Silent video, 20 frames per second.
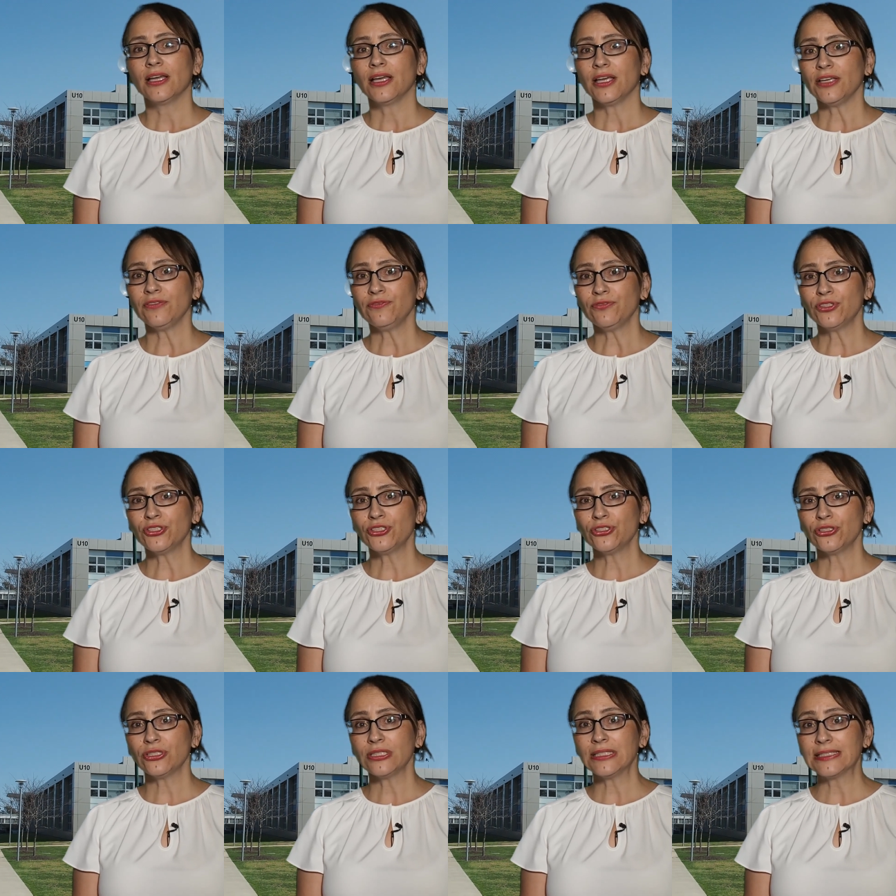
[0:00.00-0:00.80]
If the
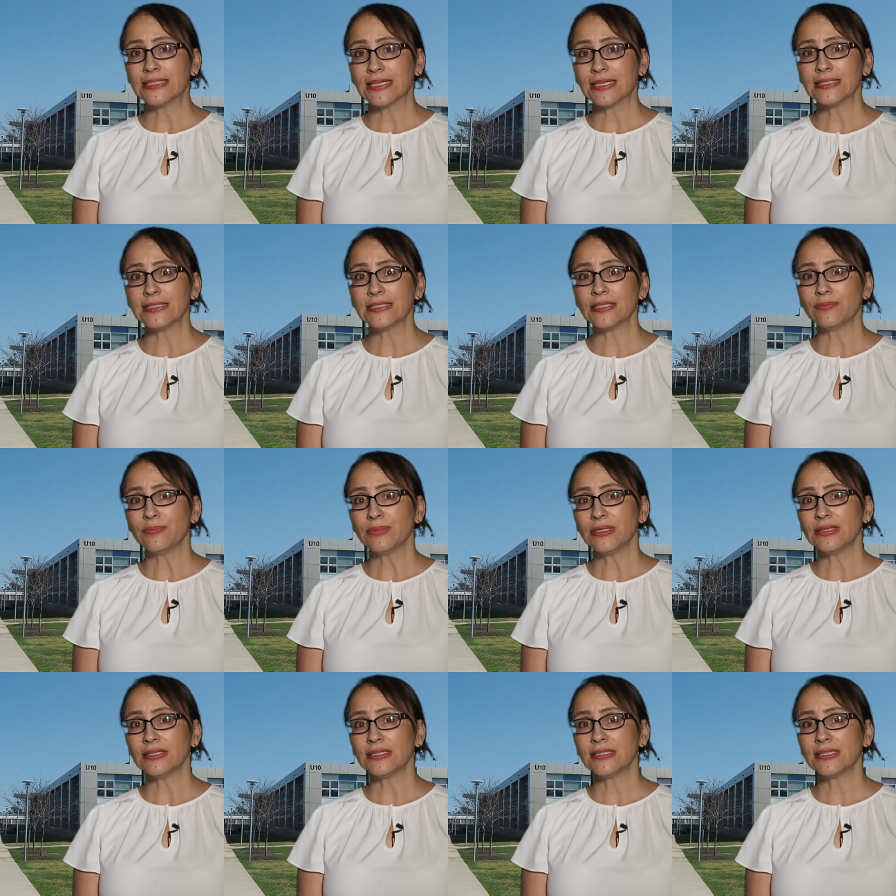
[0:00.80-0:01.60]
student does
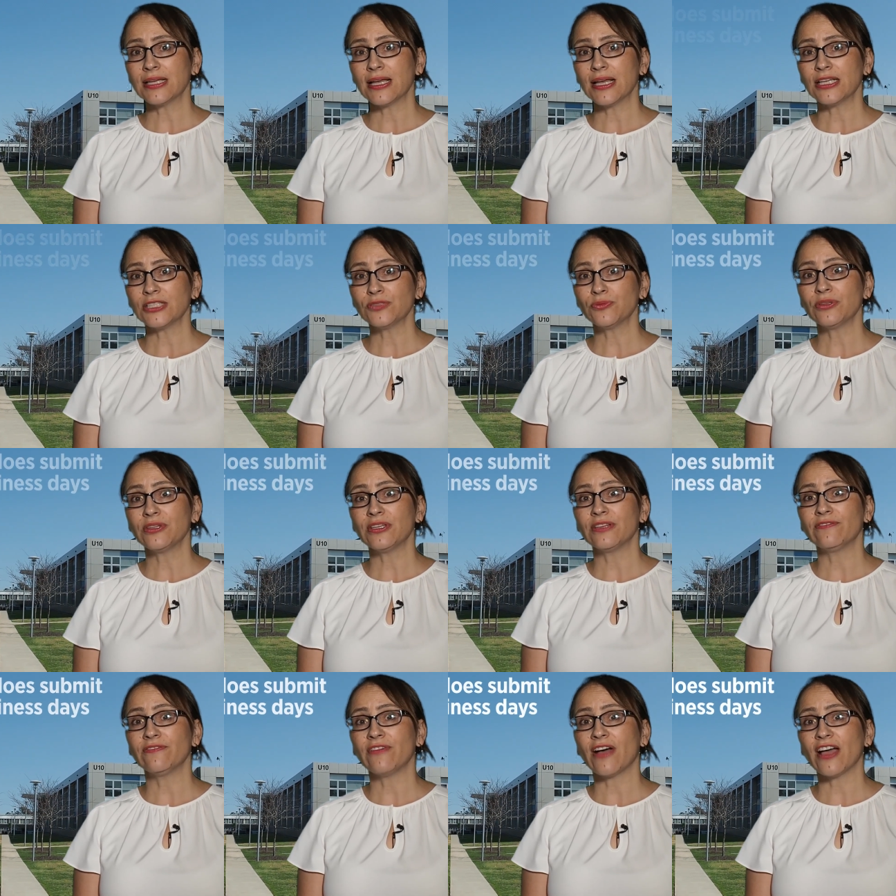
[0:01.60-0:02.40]
submit the task
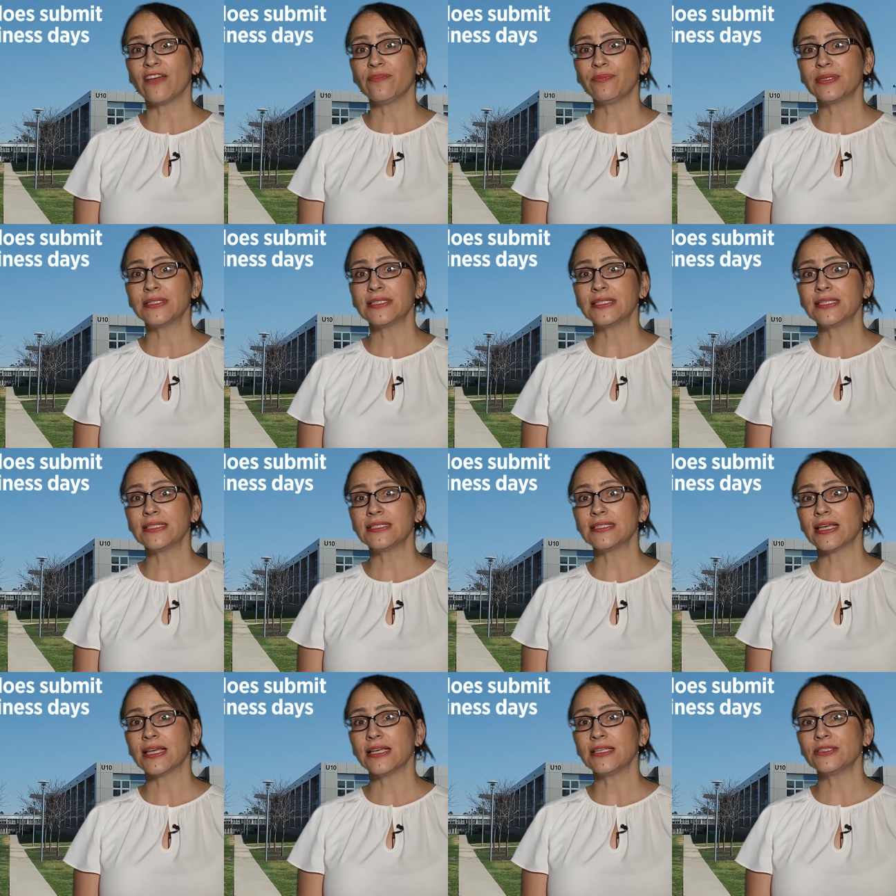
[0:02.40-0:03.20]
within 5
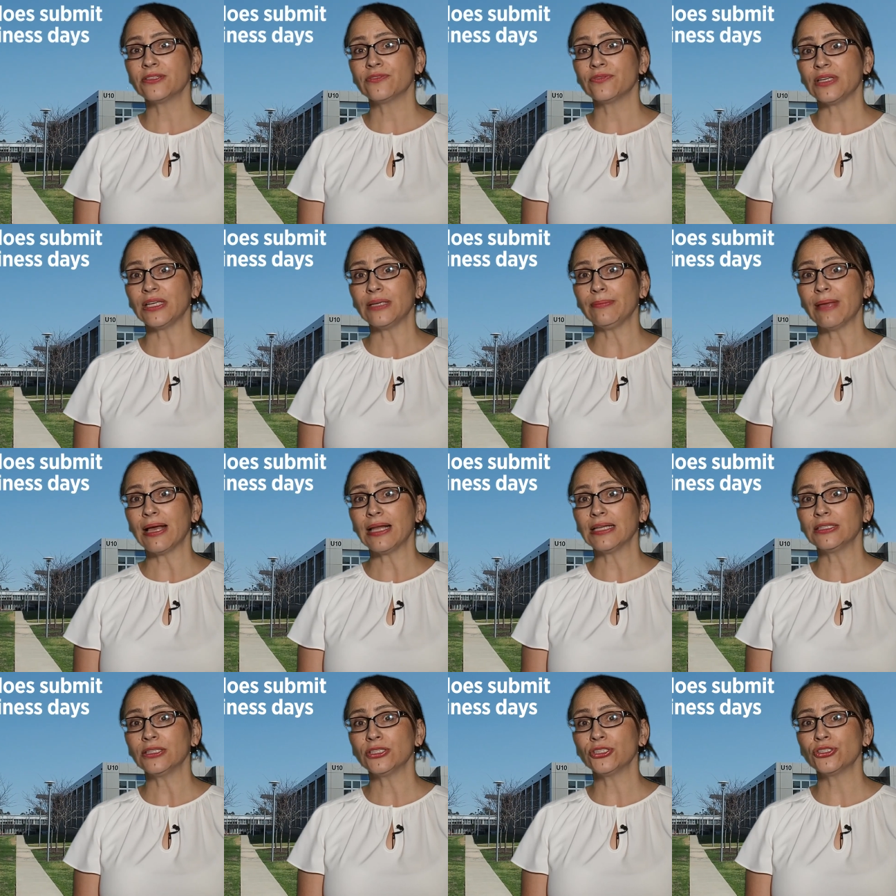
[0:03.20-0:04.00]
business days of
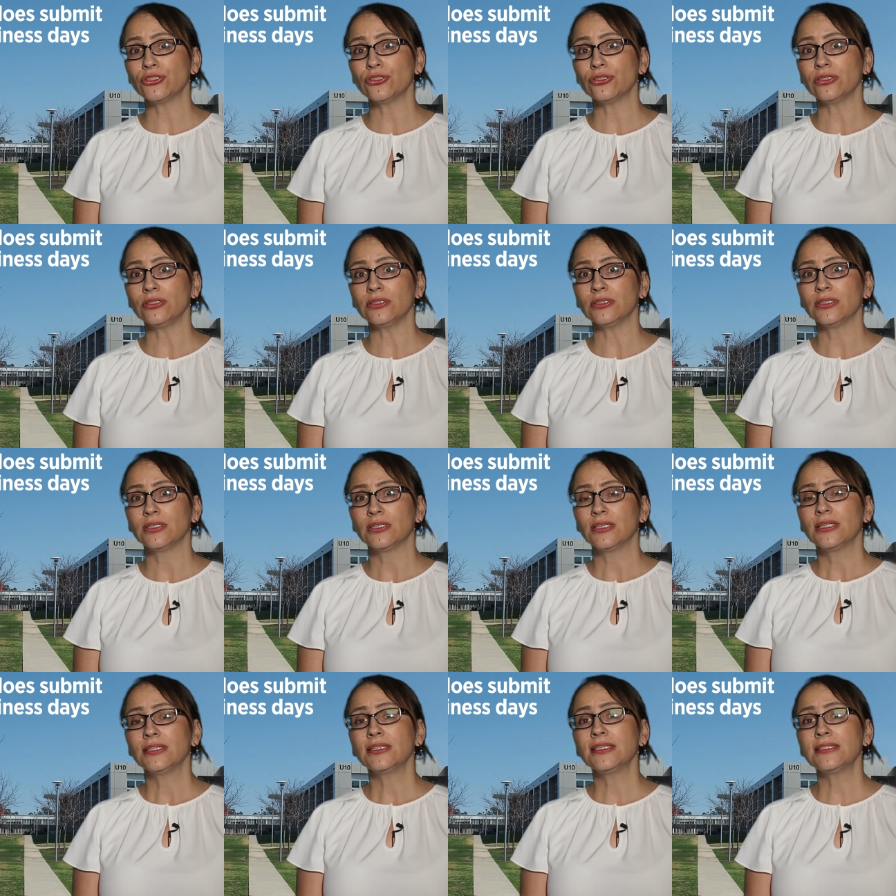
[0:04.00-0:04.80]
emailing the student,
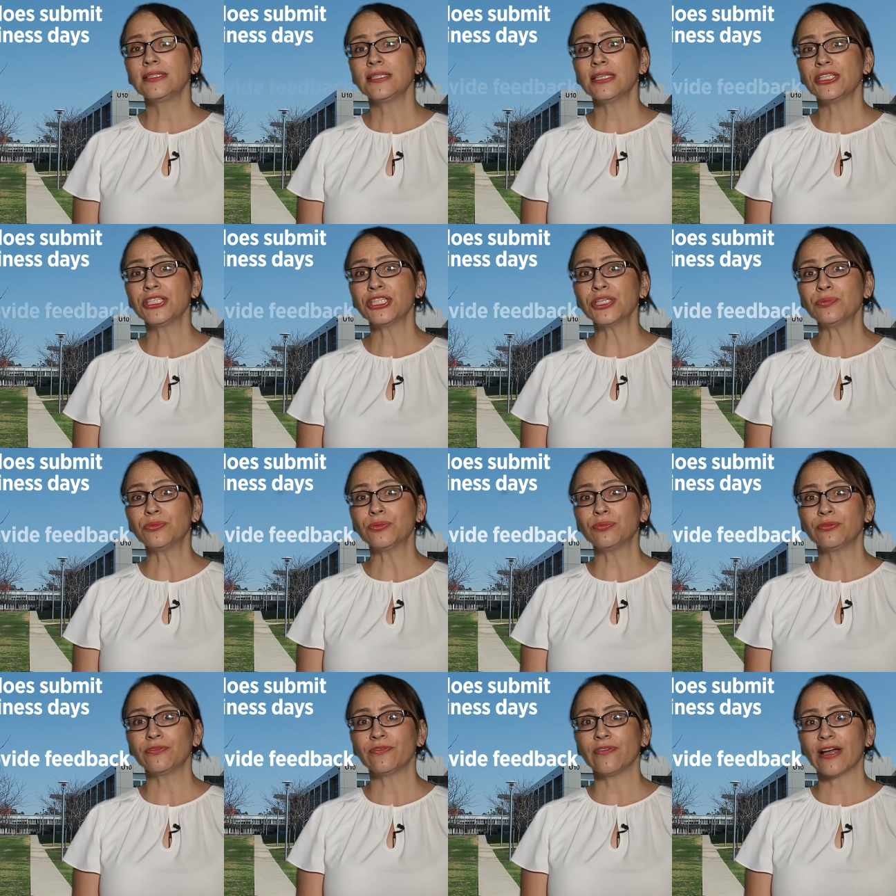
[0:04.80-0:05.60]
the teacher
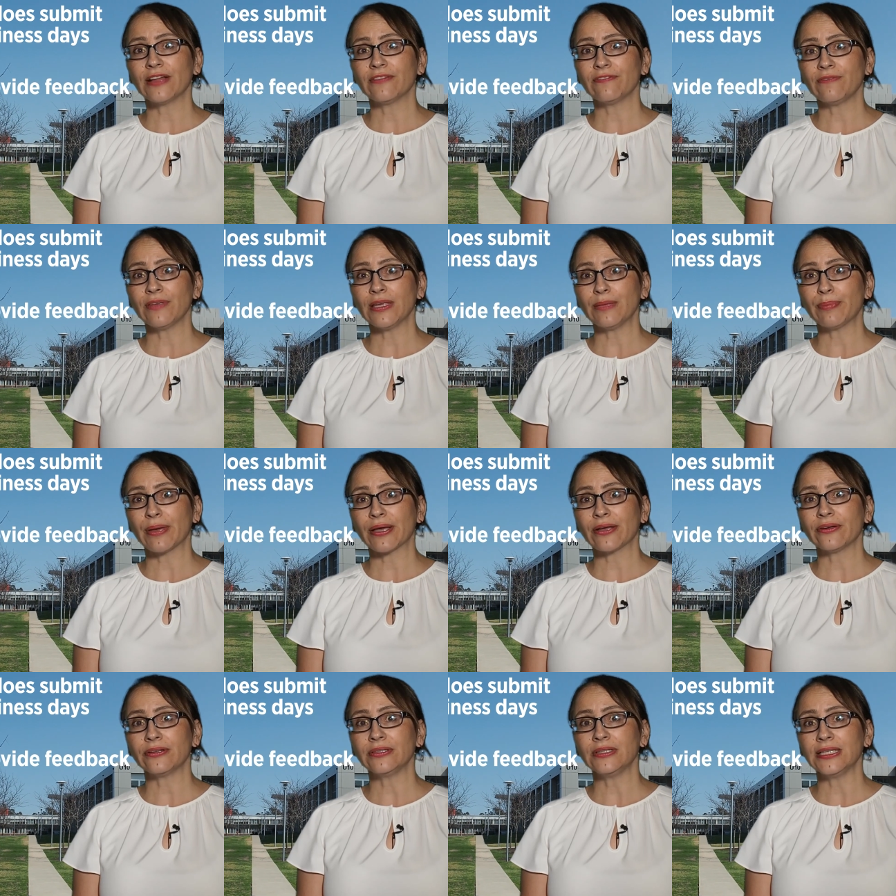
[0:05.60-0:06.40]
will provide
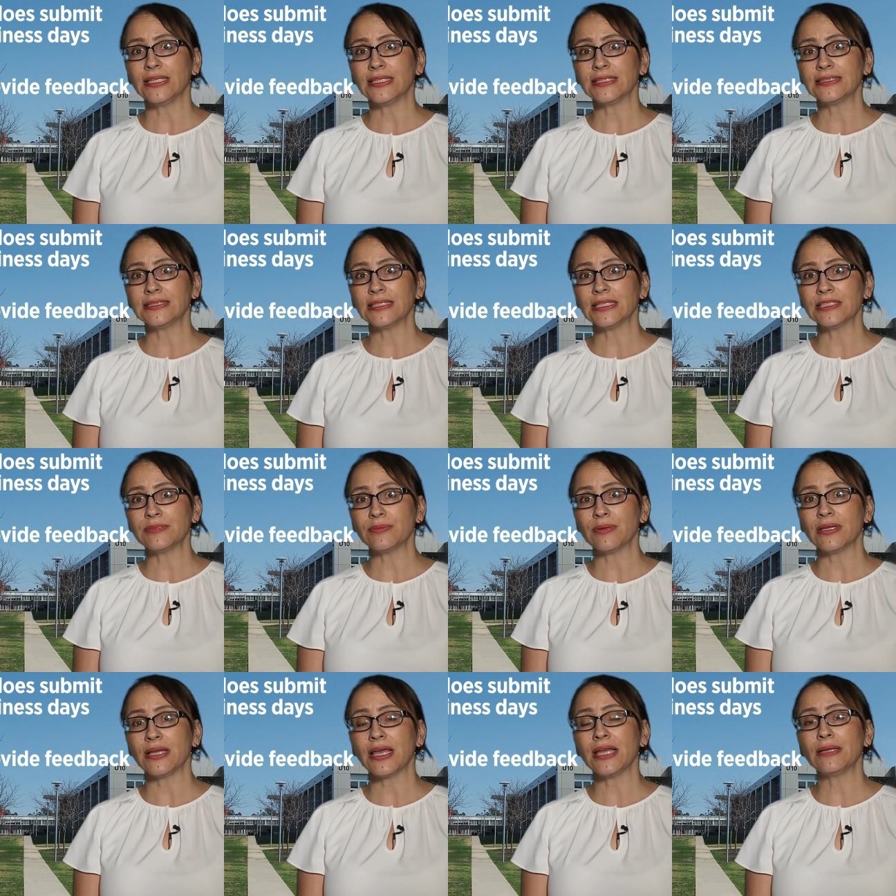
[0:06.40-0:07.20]
feedback on the
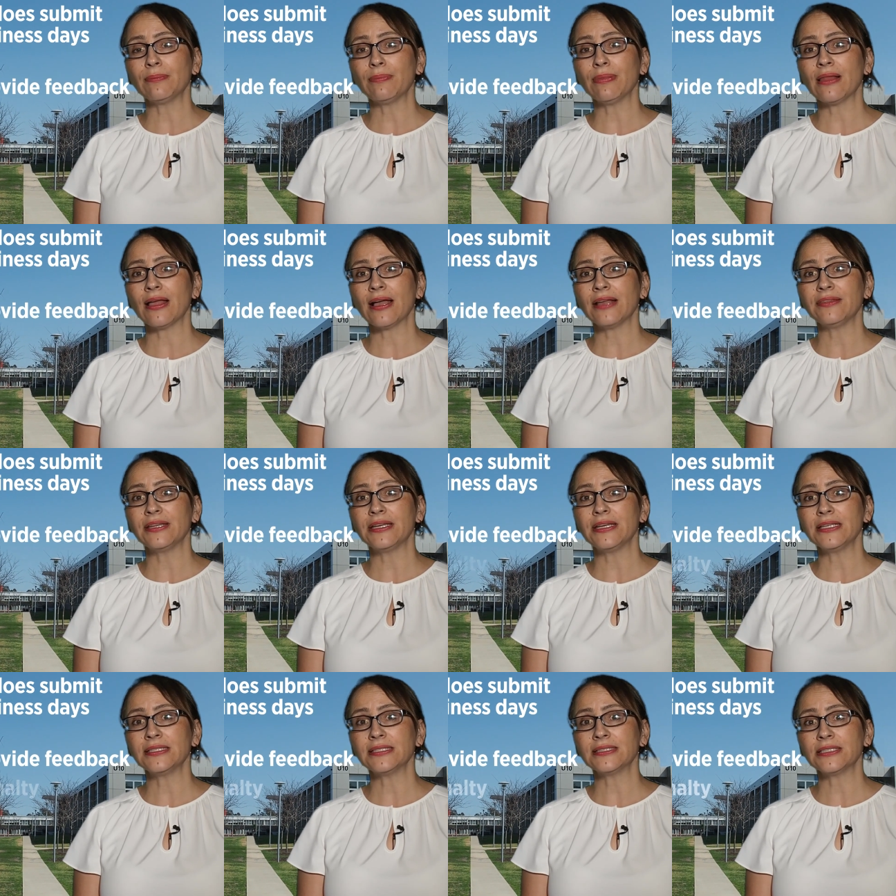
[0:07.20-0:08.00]
assessment and apply the
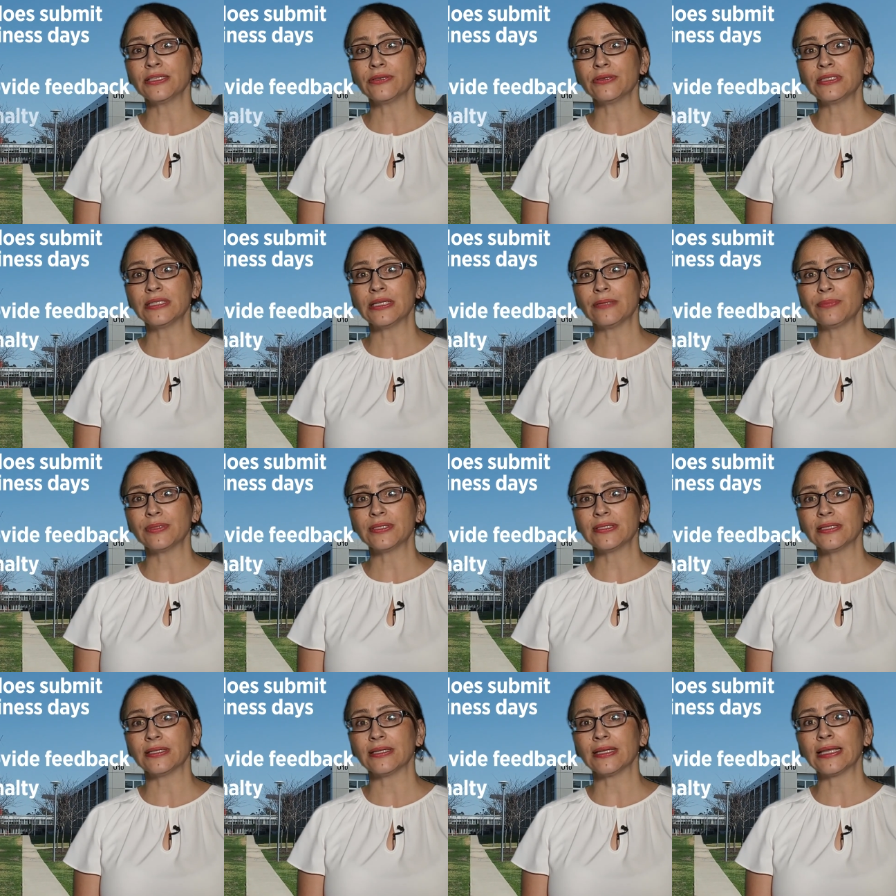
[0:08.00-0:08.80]
necessary
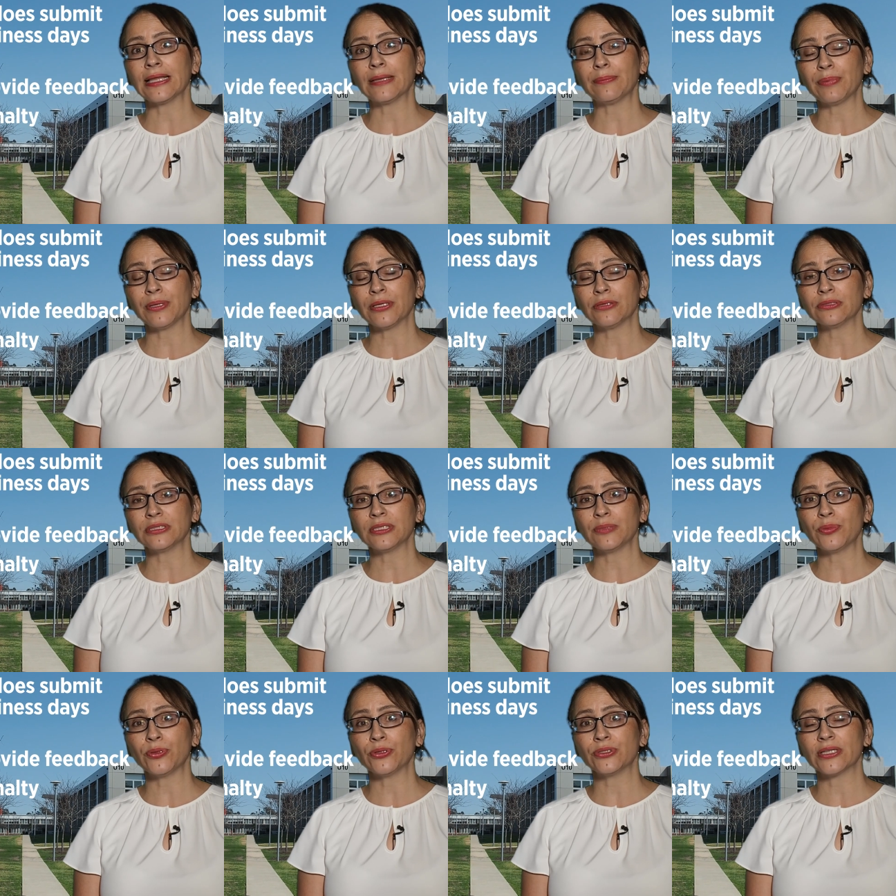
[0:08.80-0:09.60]
10% late
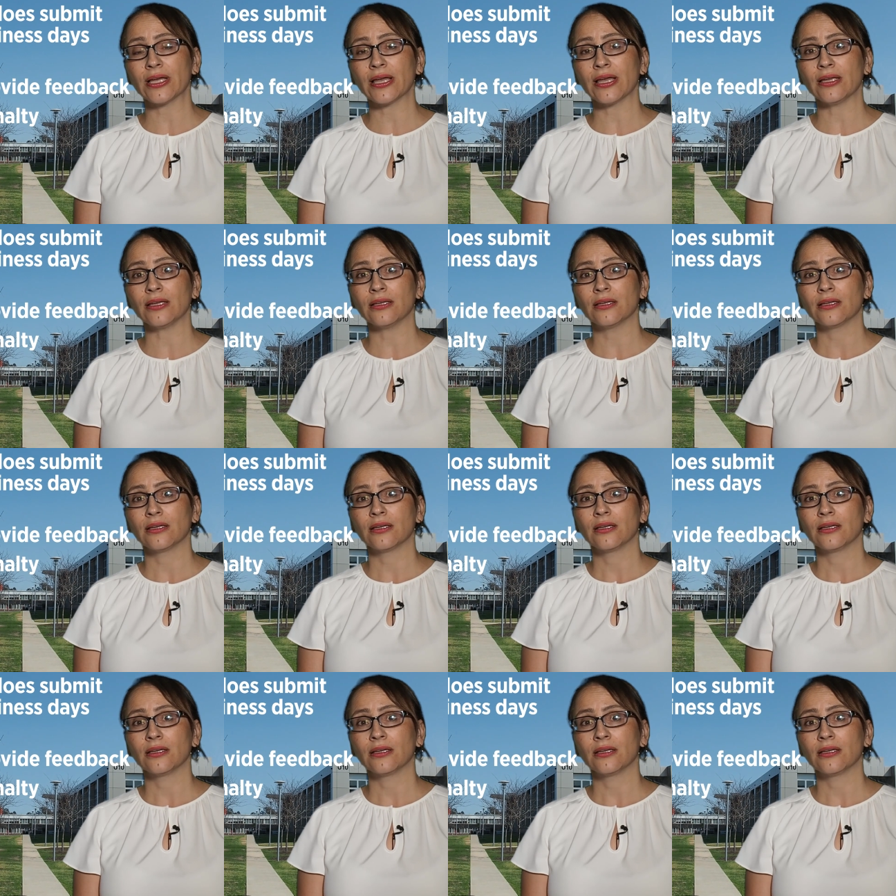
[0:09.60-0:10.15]
penalty per day.